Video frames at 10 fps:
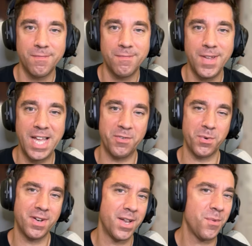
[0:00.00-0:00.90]
Hey
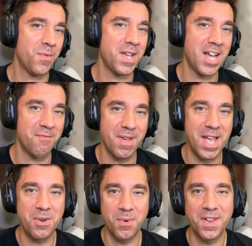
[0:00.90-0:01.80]
everyone, I don't think I've
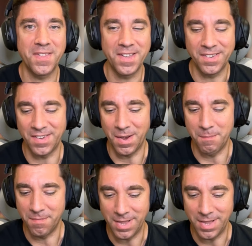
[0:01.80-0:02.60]
made one of these um,